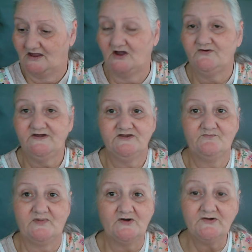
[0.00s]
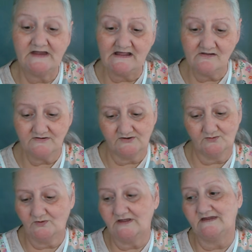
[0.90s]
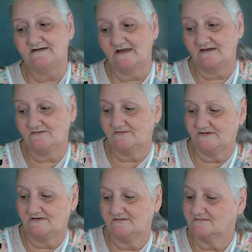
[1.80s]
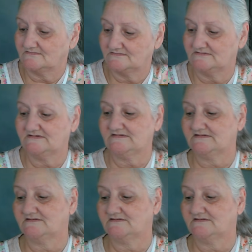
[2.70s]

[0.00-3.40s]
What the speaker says: already burnt out or what. I don't know. Just